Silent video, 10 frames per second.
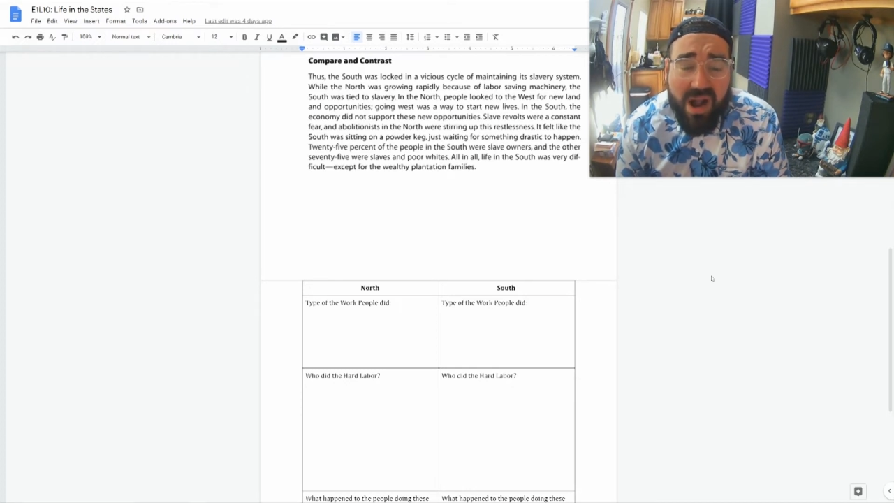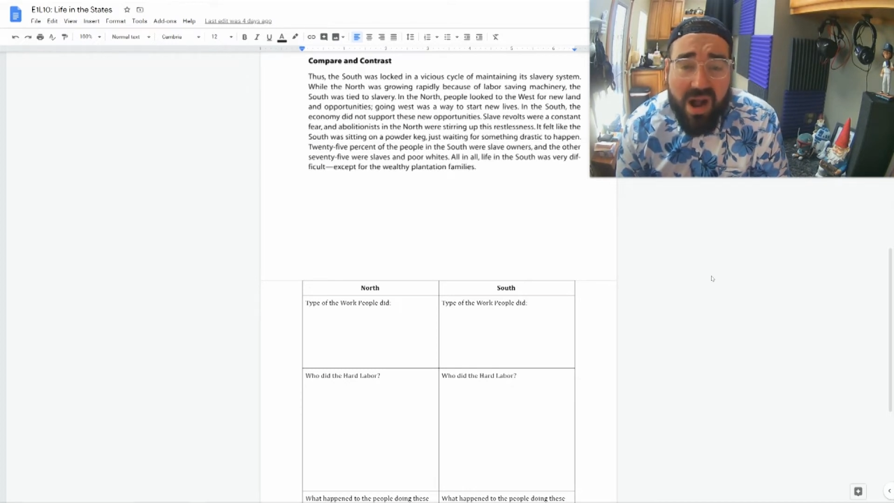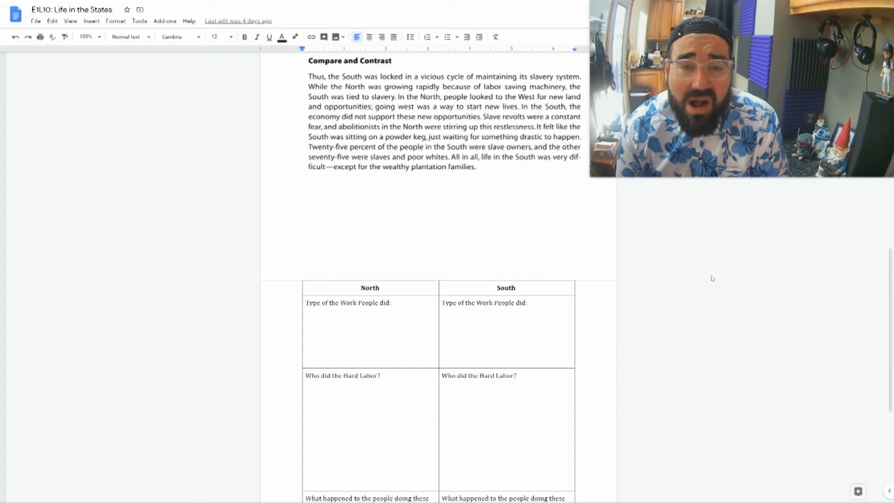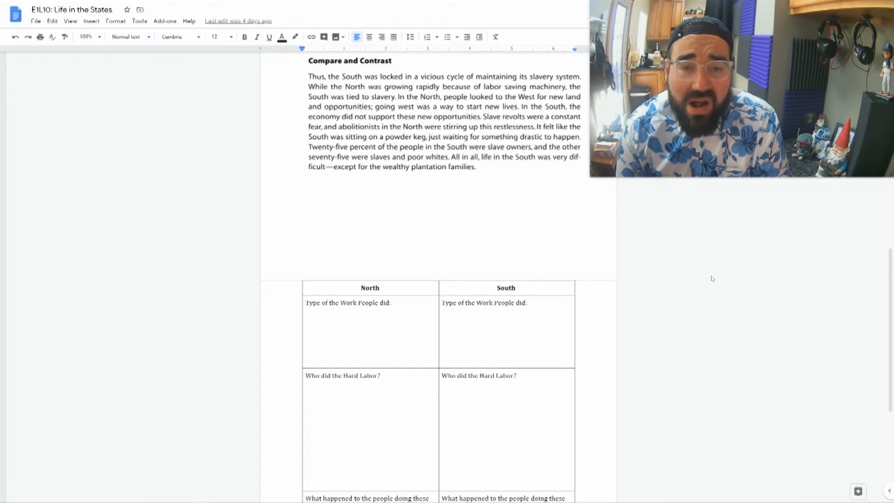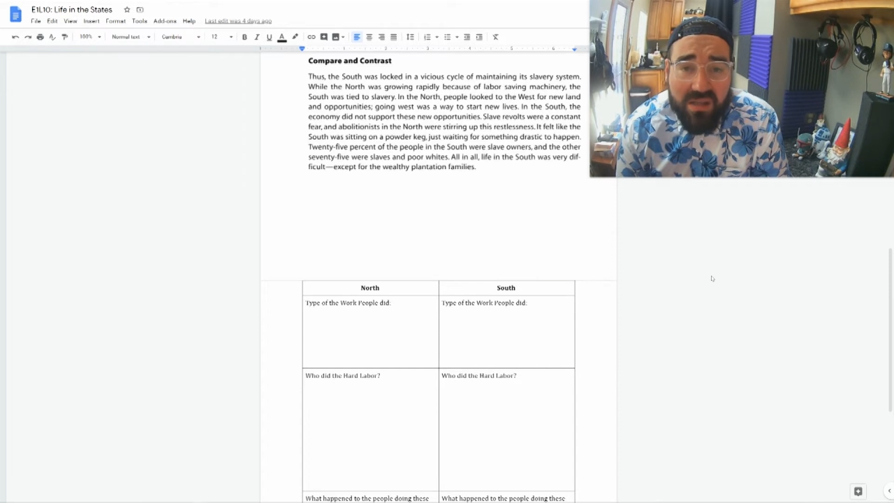
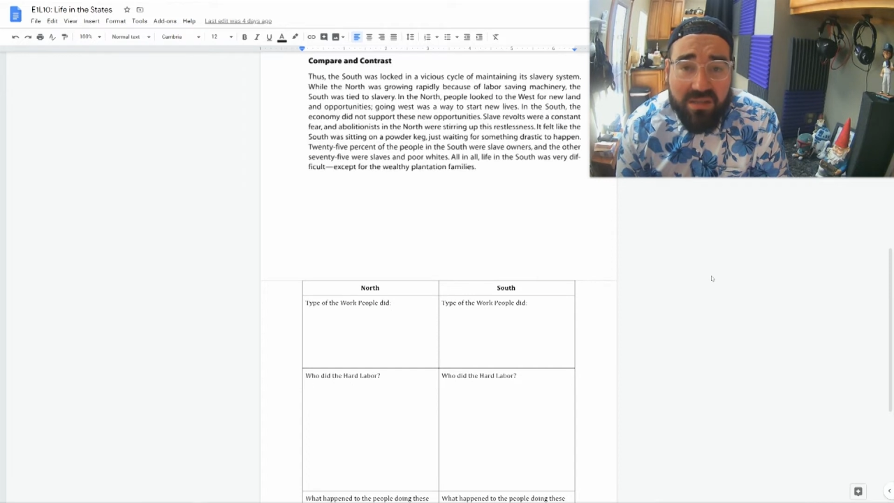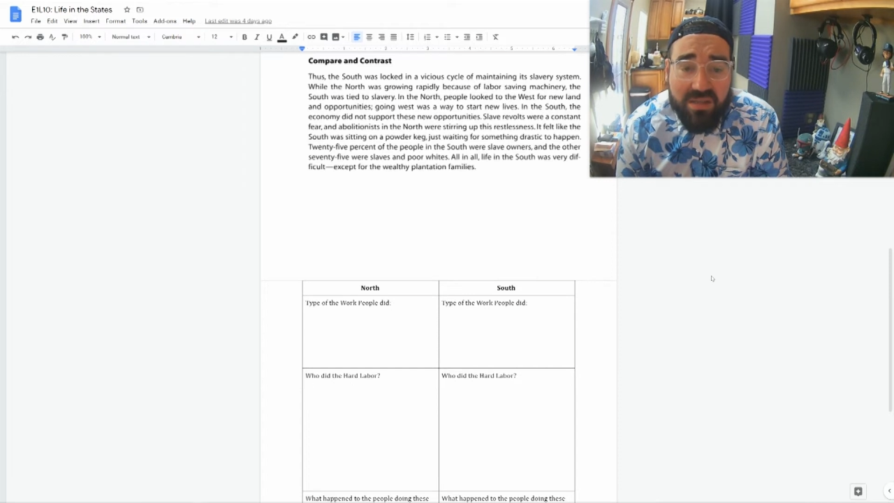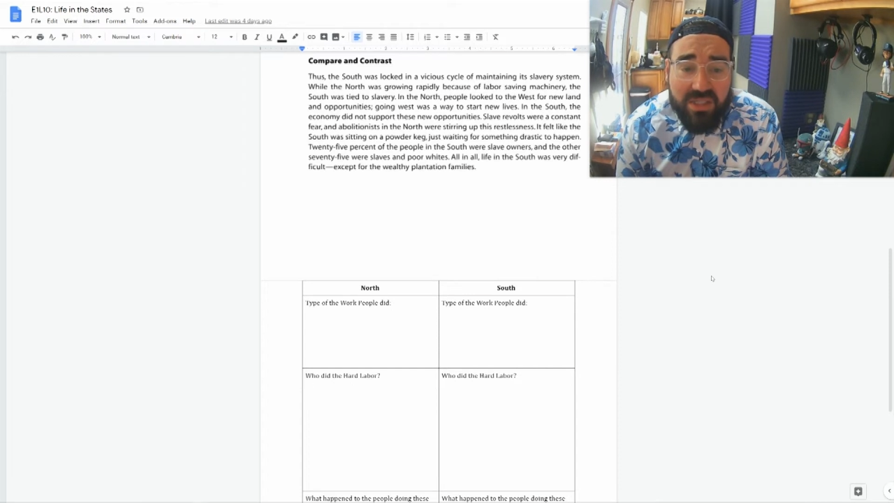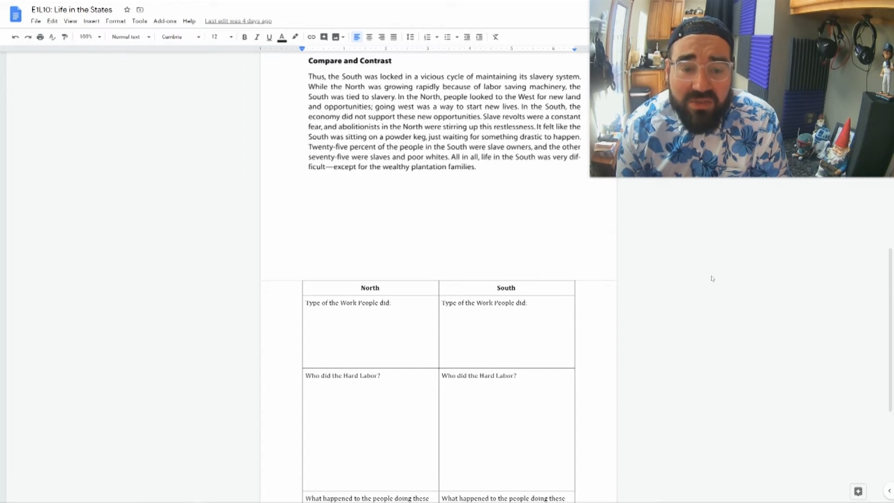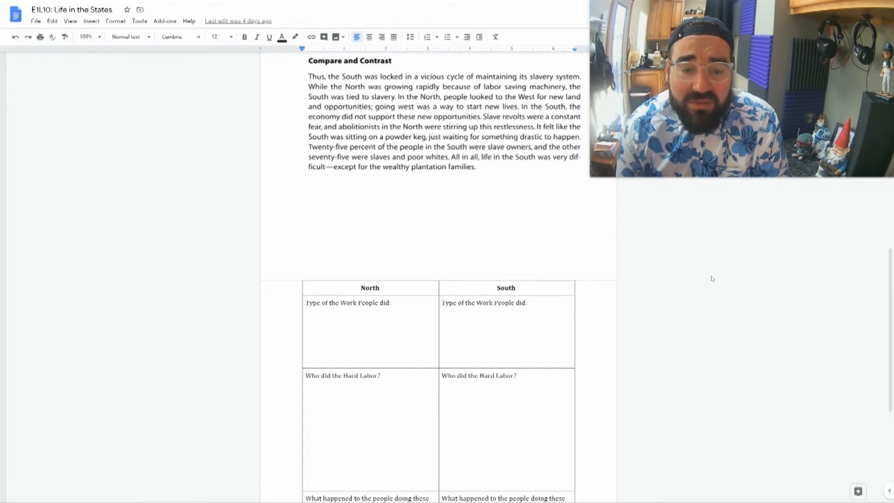
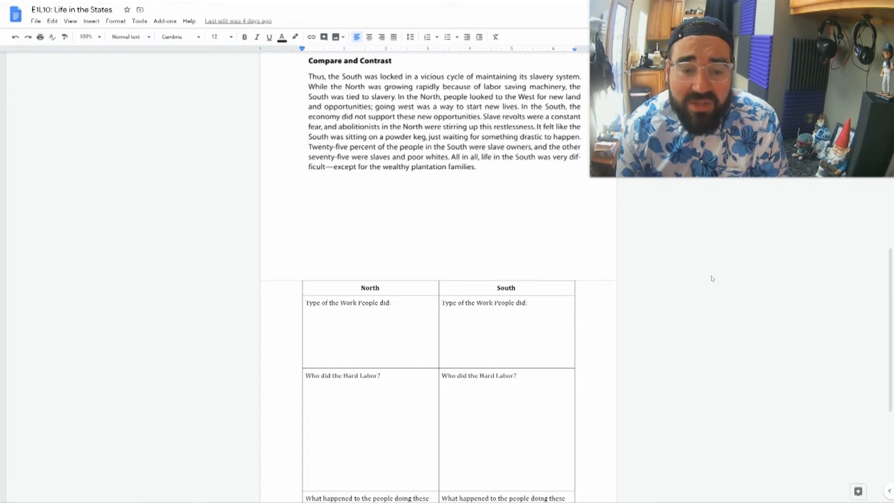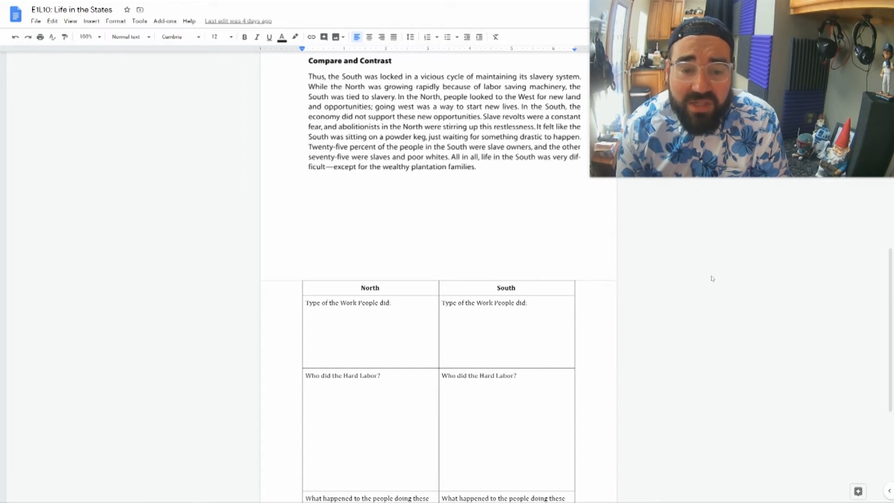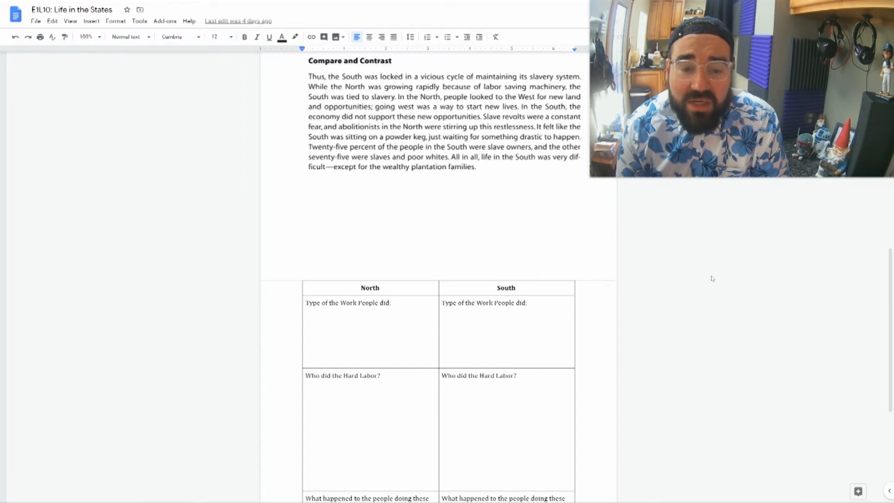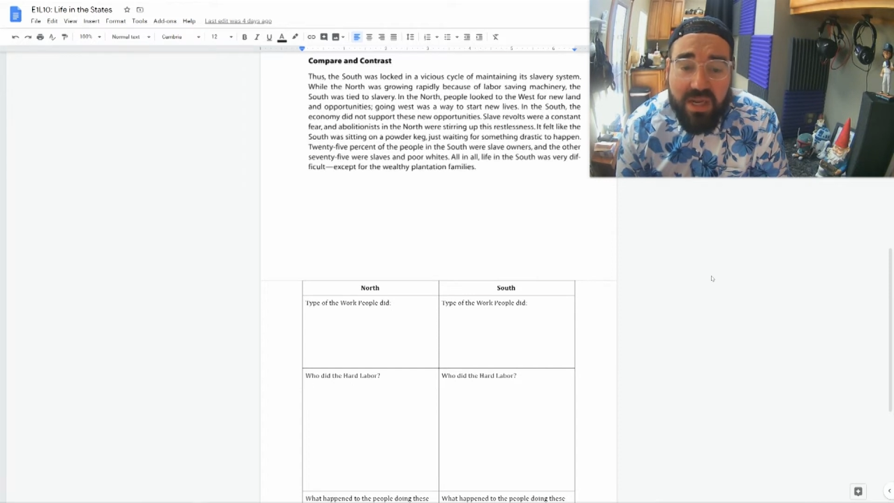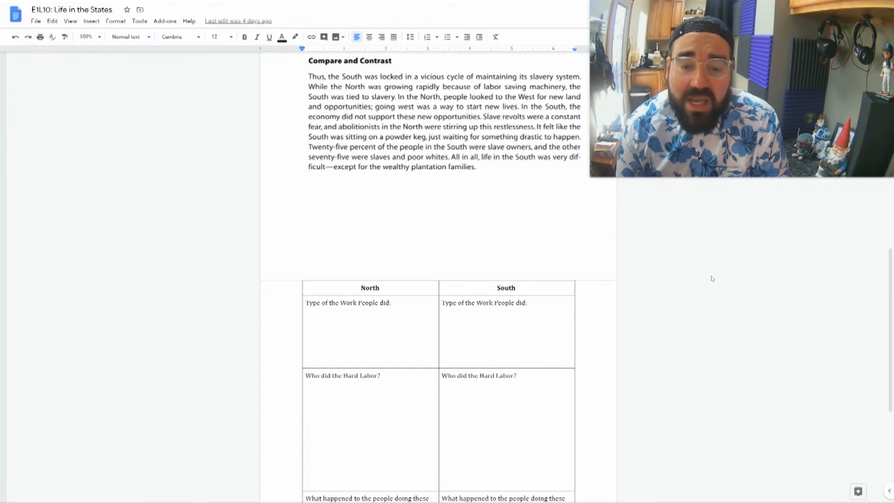constant
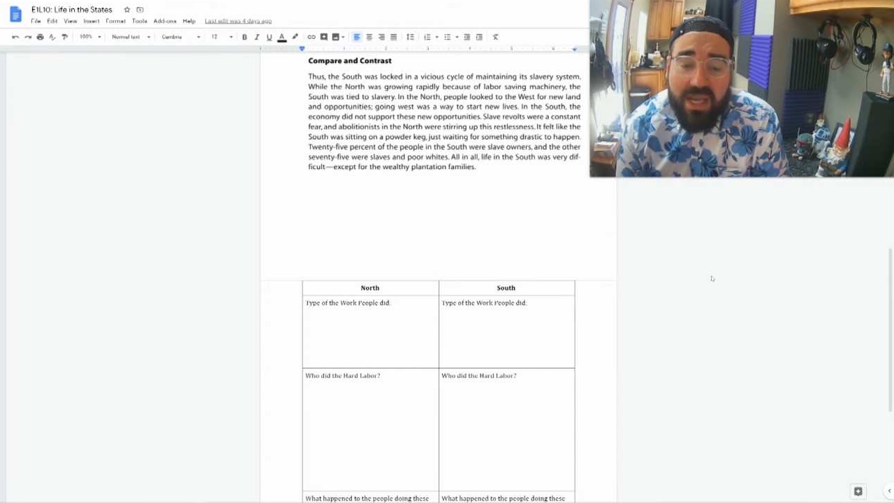fear,